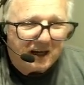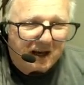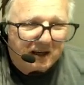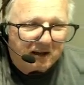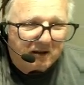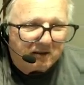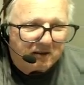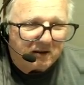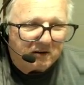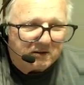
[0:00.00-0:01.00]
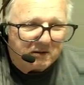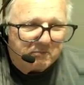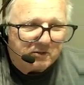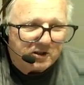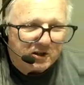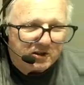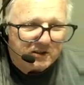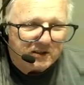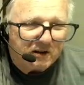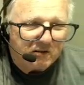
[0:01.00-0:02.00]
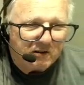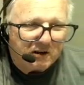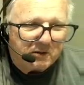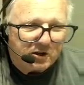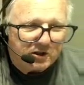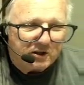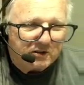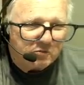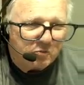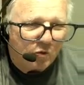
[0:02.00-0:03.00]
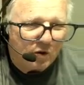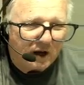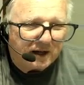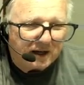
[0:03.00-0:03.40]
and there's a position 0 and a position 1.